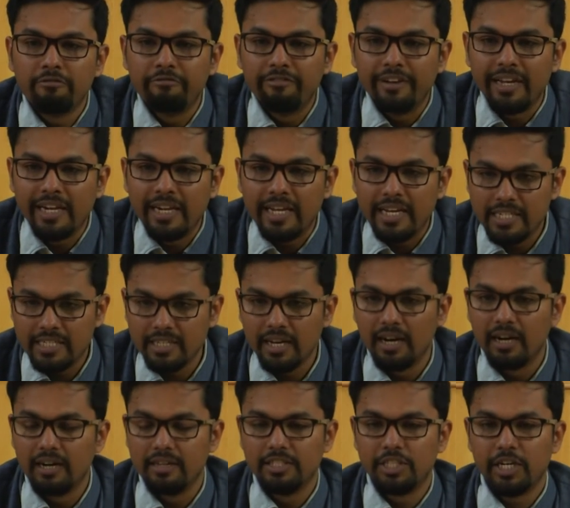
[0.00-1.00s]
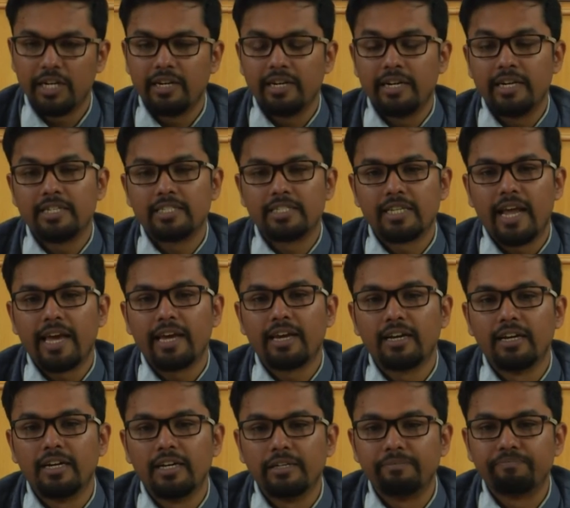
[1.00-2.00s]
feel it generates like
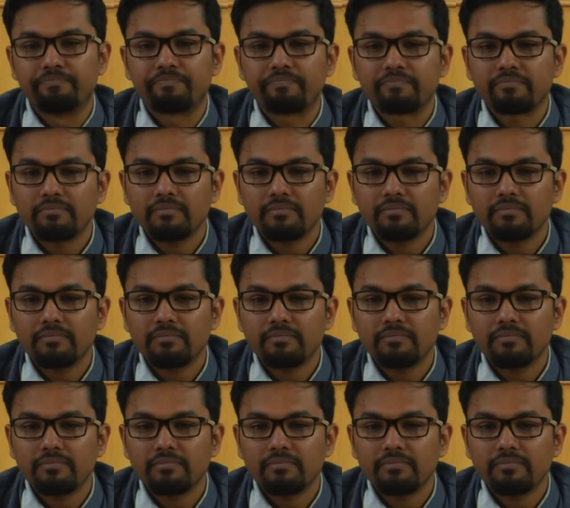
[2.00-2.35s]
um,